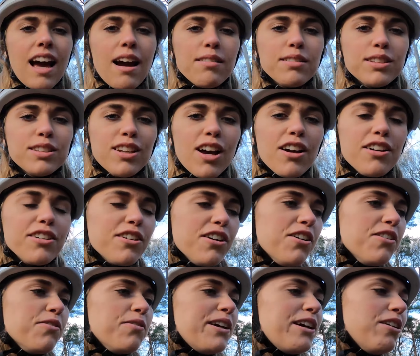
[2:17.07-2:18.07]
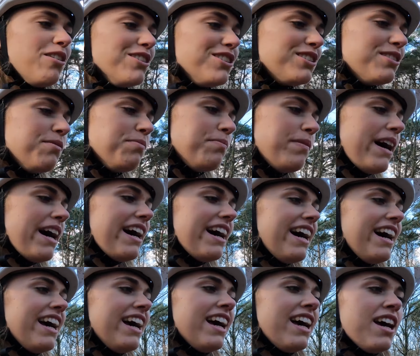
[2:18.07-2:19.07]
That was so cool. We got some
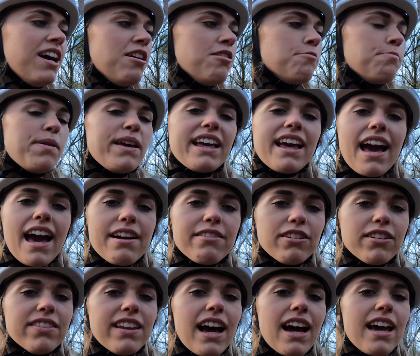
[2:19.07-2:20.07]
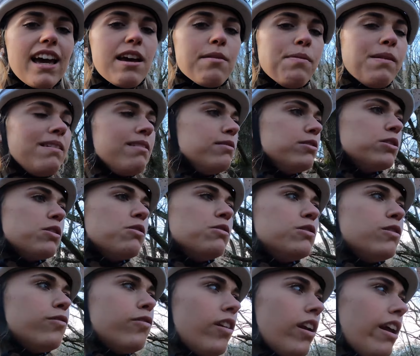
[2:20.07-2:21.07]
uh, big air on that hip, and it was
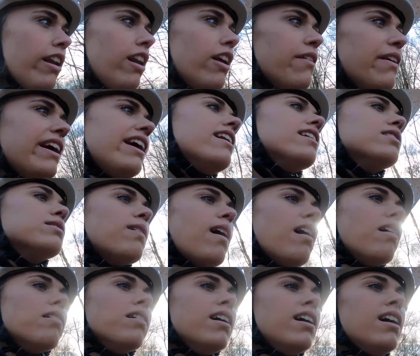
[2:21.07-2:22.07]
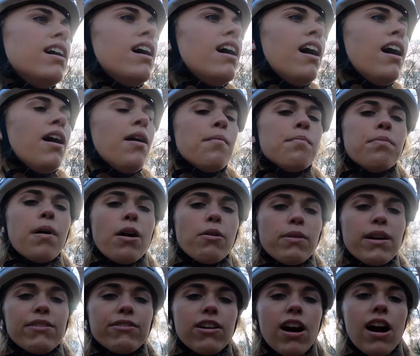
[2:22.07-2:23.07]
cool to follow Louie in as well.
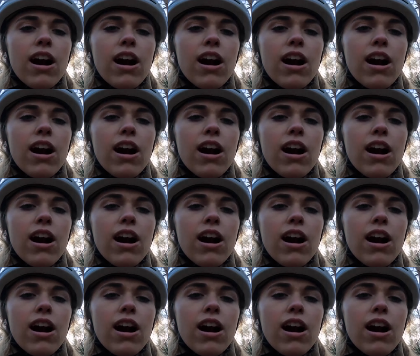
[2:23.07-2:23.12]
But we've